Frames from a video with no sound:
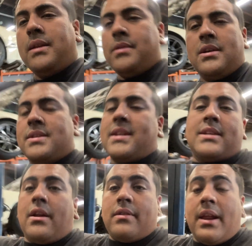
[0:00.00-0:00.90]
into
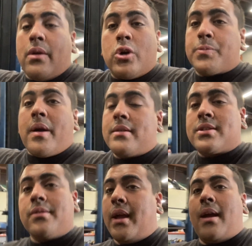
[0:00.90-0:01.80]
680 horsepower.
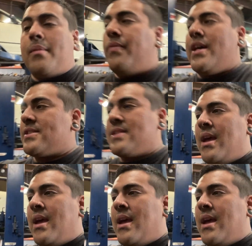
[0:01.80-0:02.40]
So hey, I mean, that's